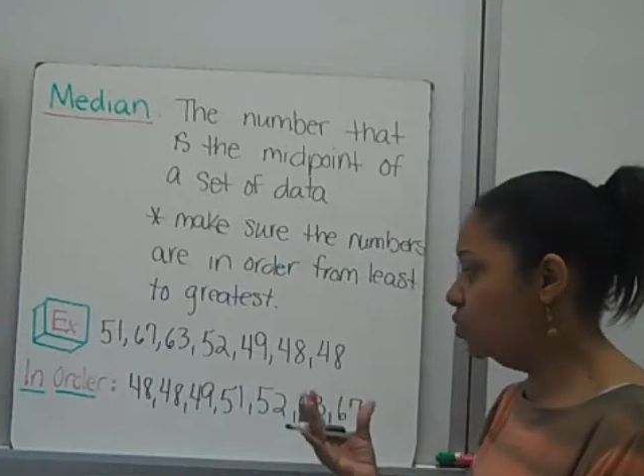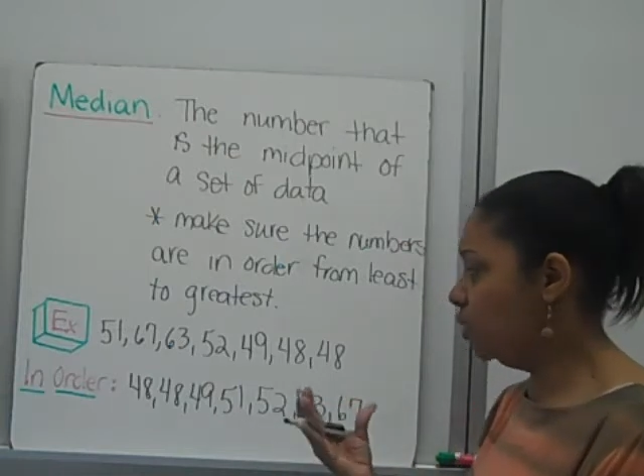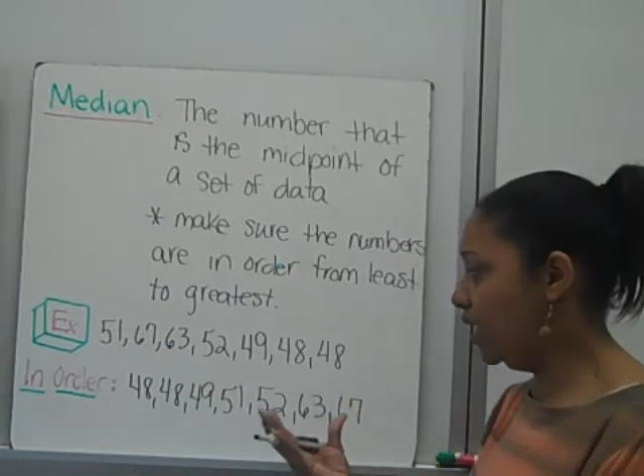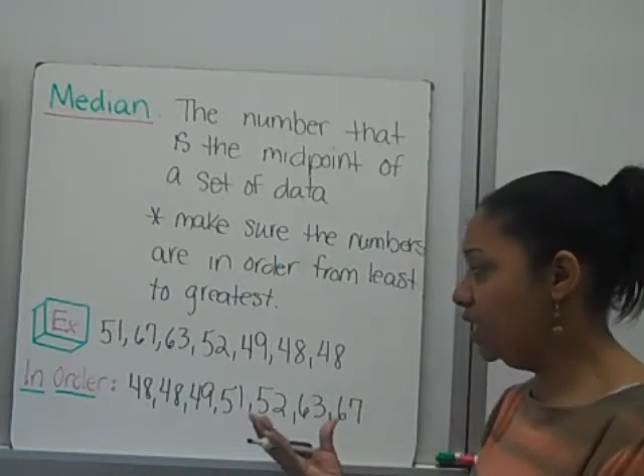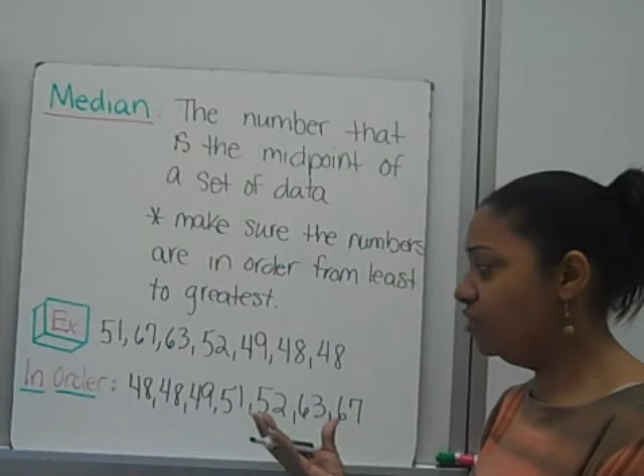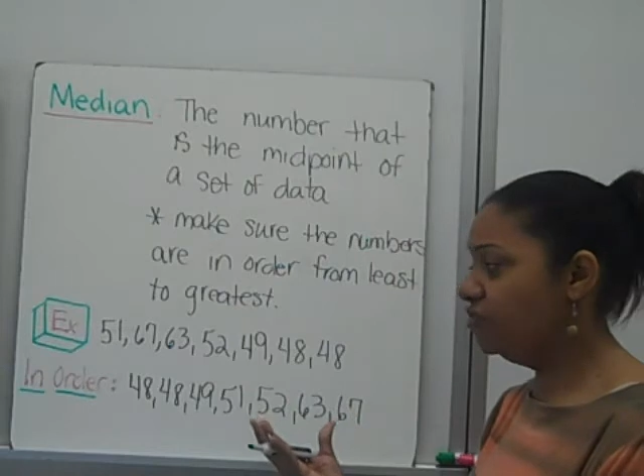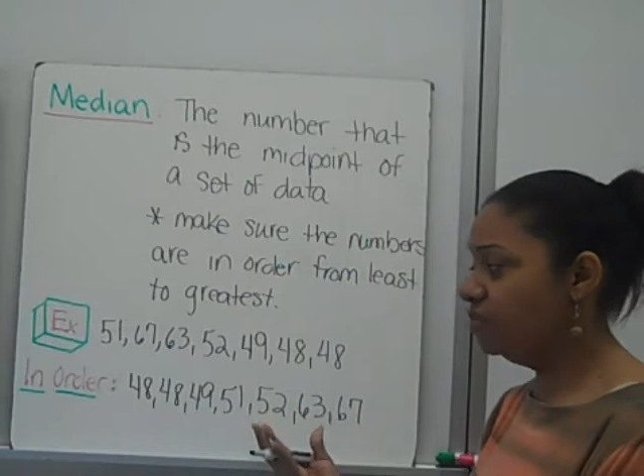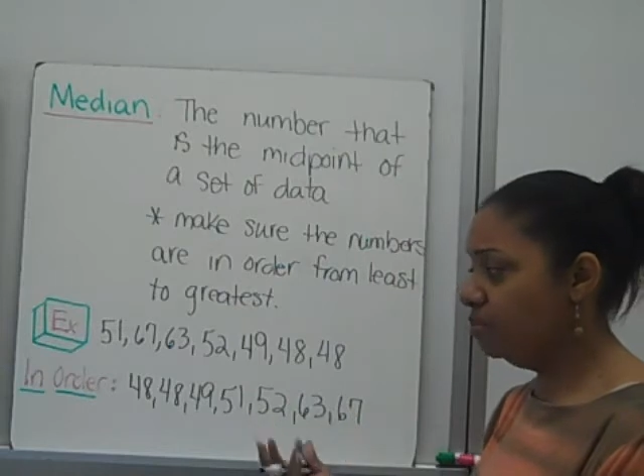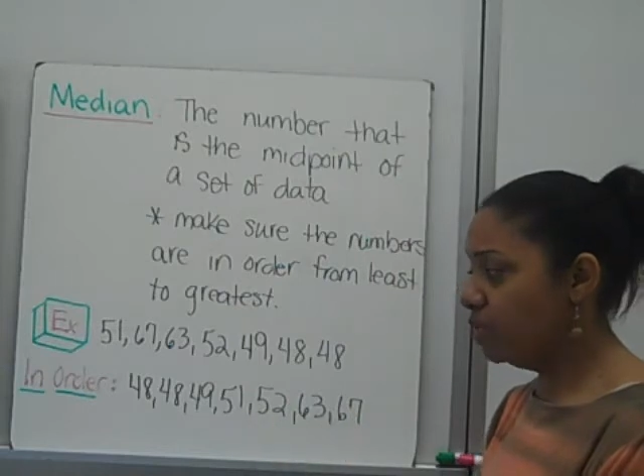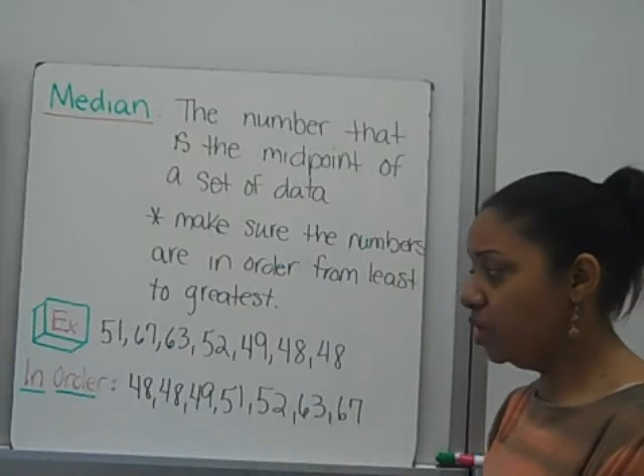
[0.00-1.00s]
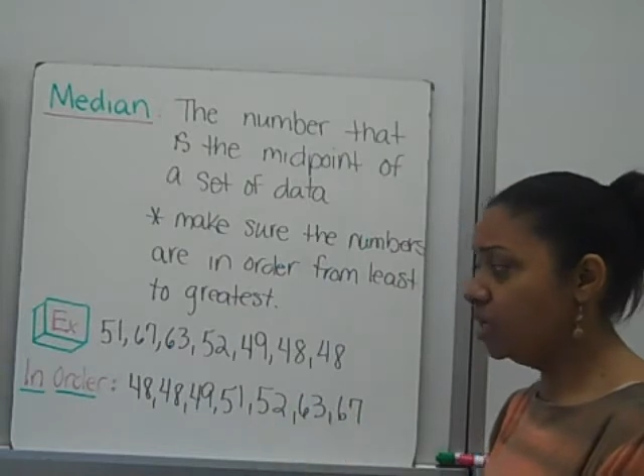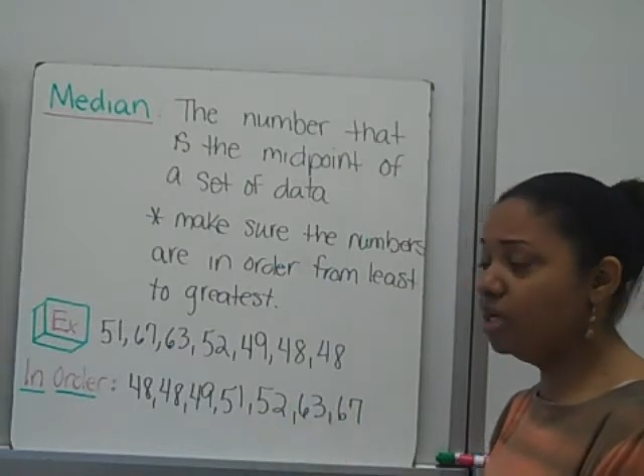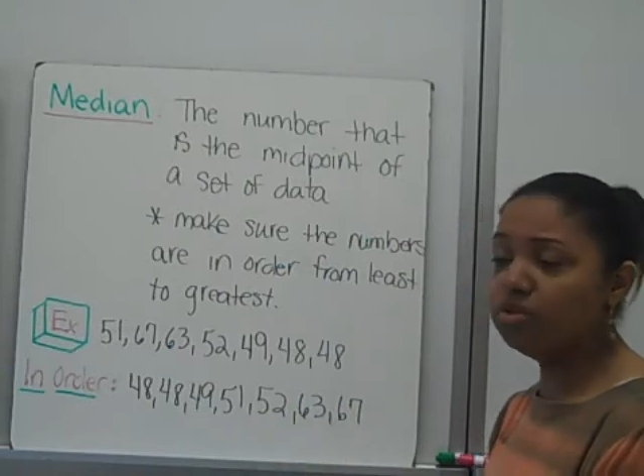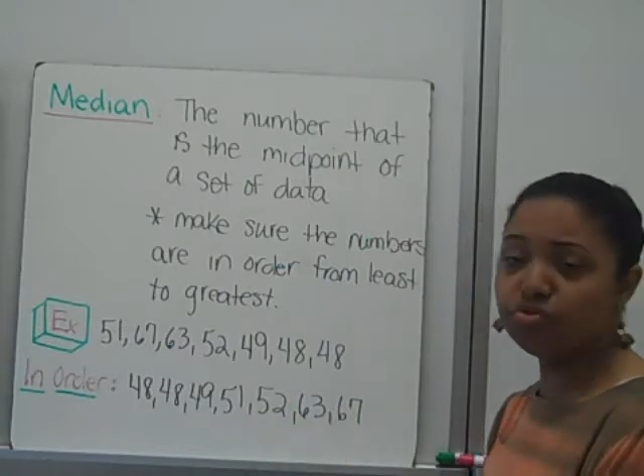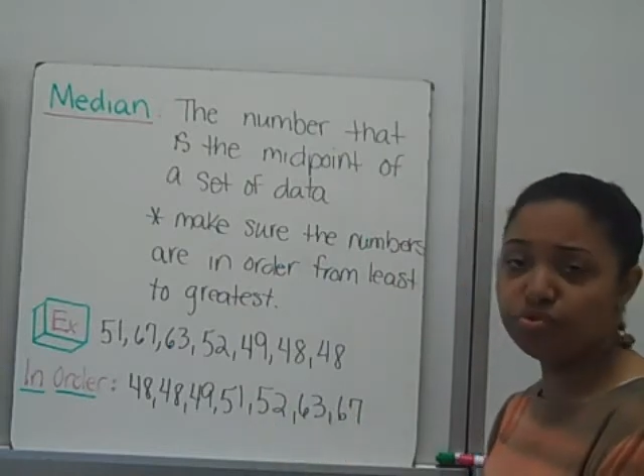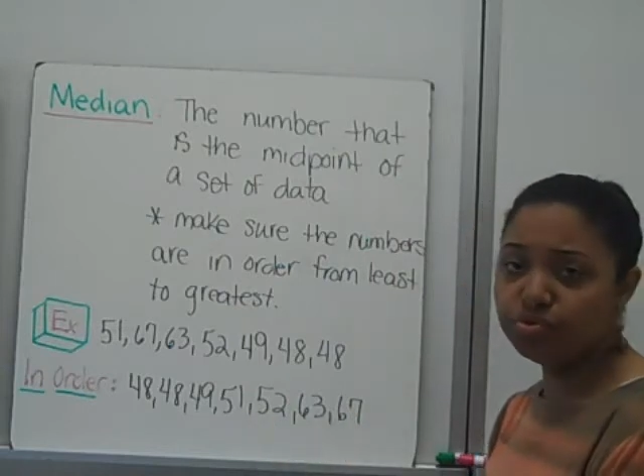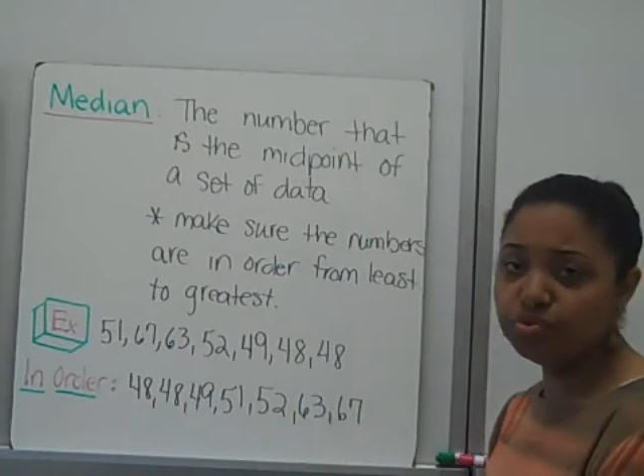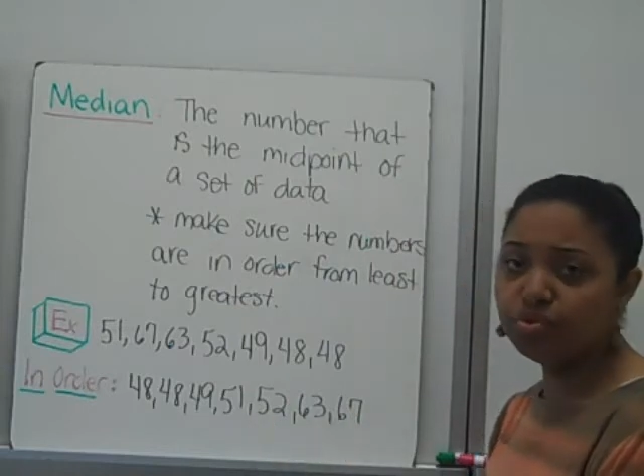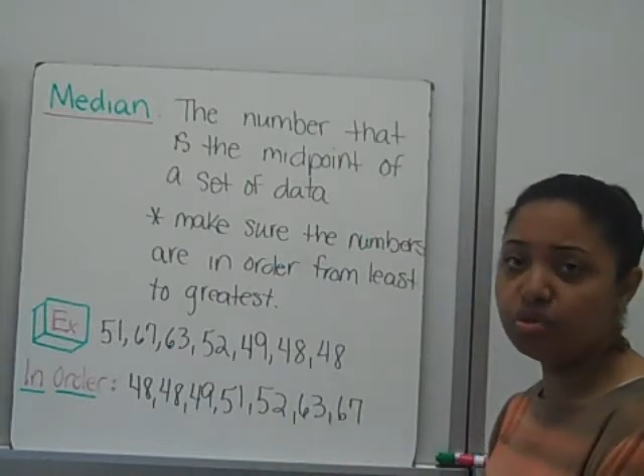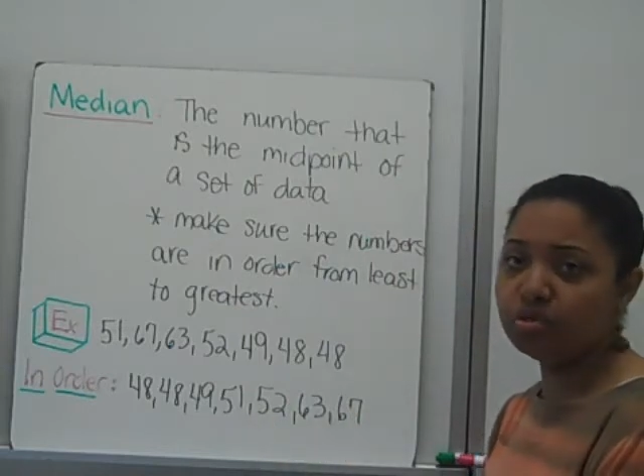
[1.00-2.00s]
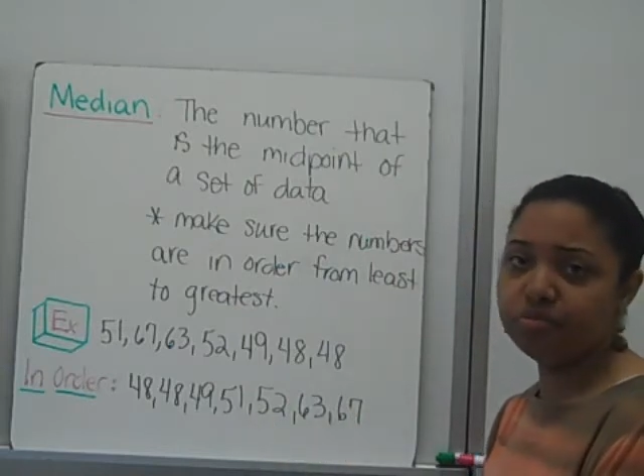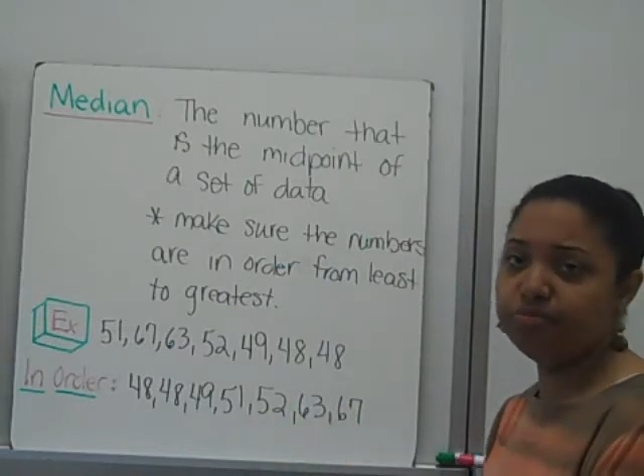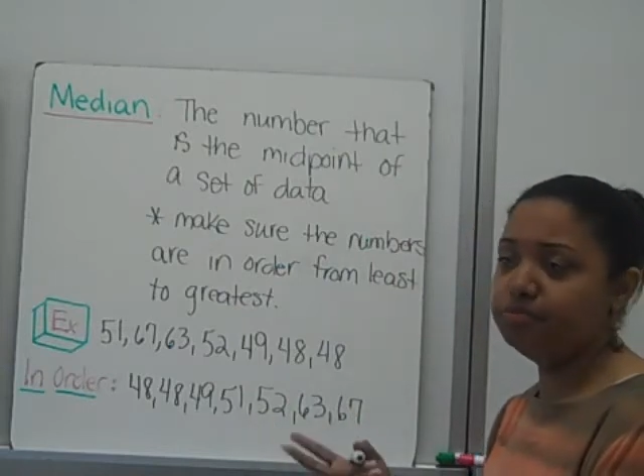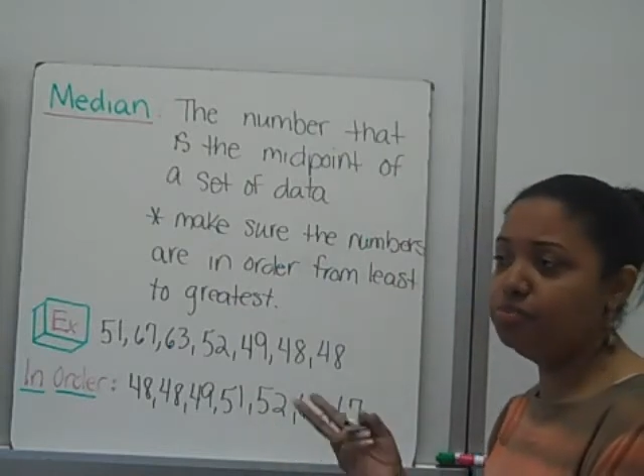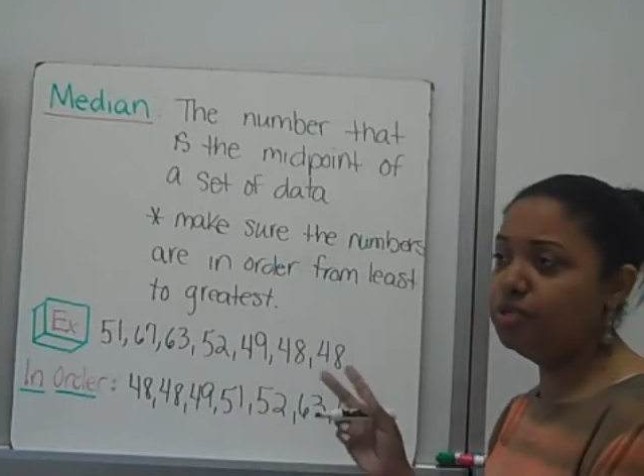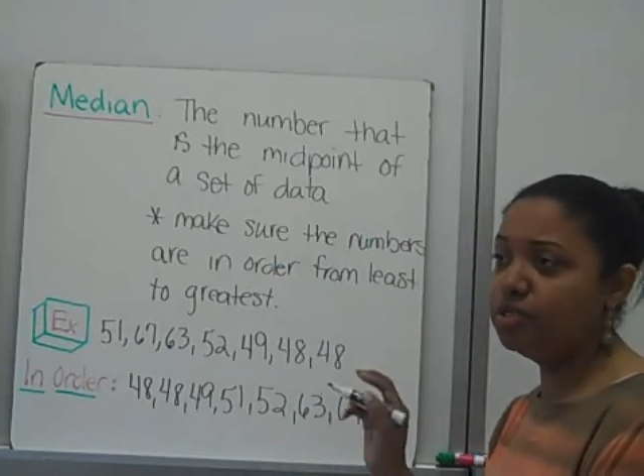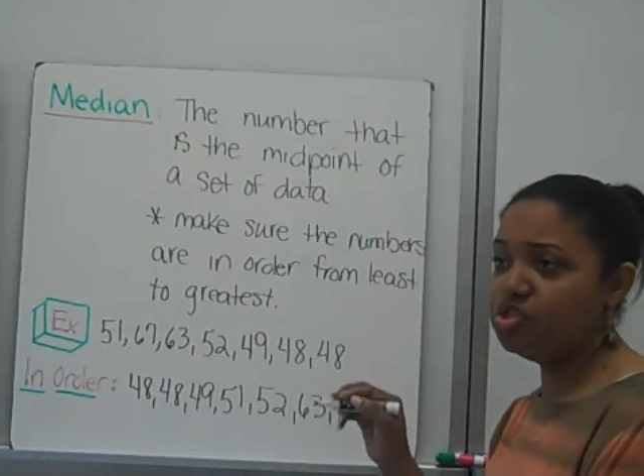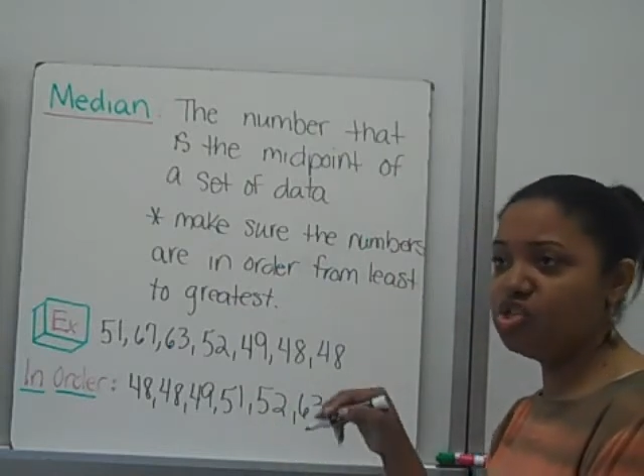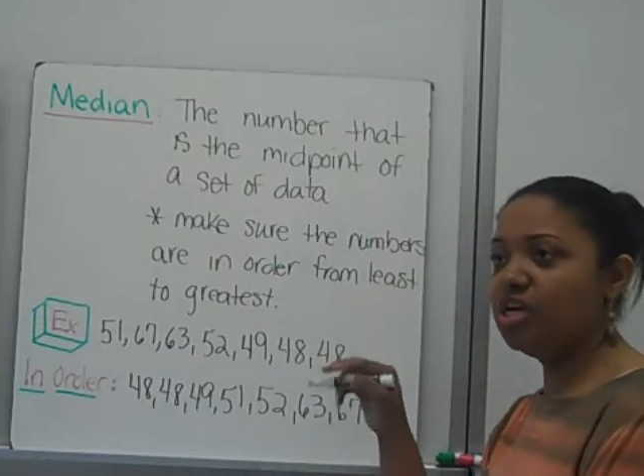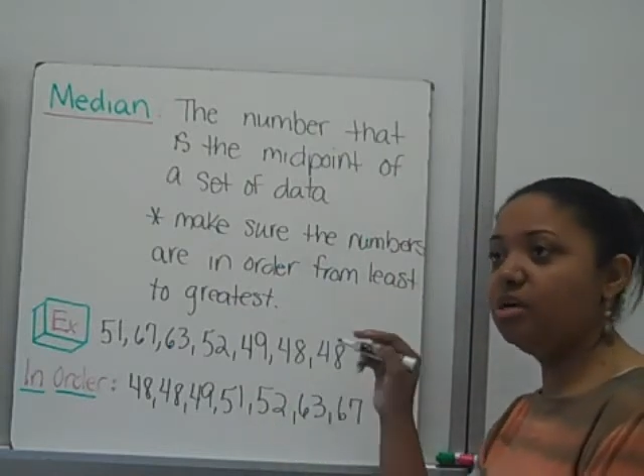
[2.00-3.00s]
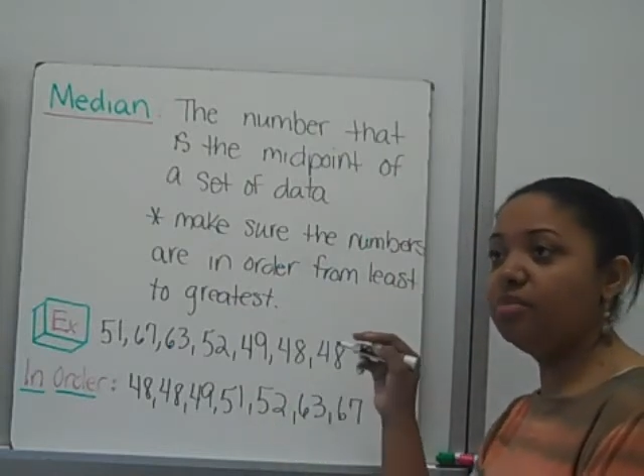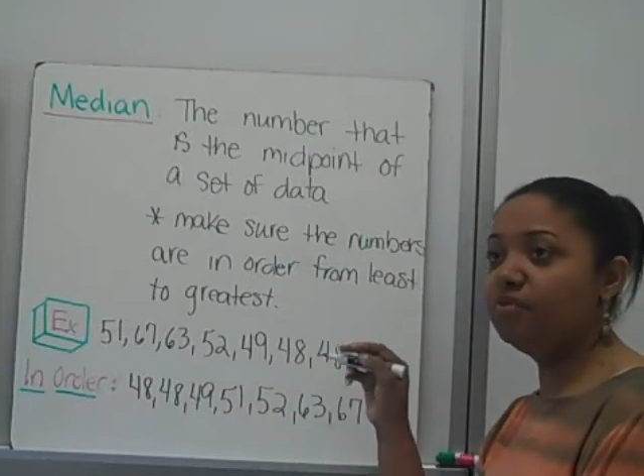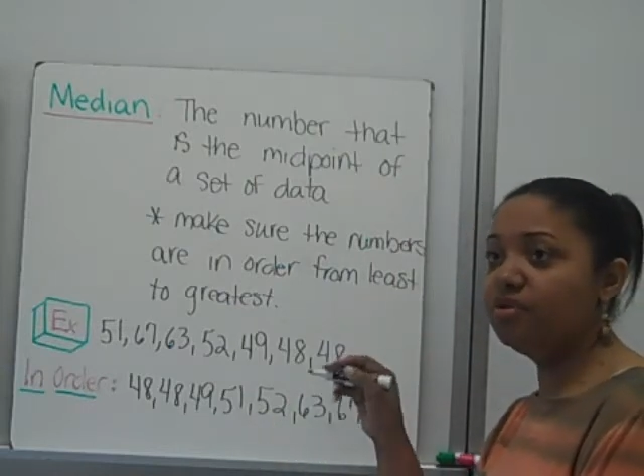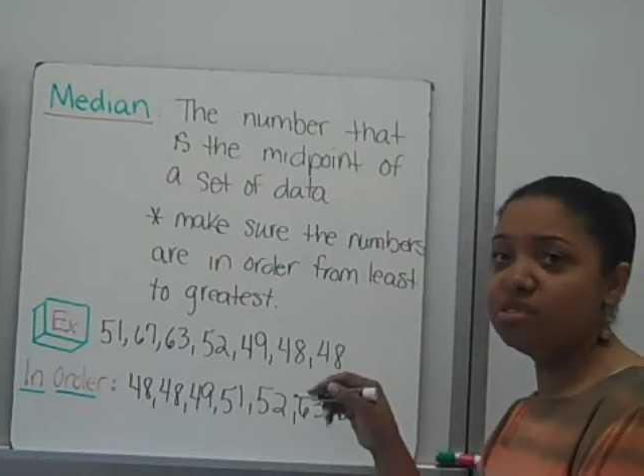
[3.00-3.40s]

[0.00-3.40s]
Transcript: way of marking through or putting a check above it.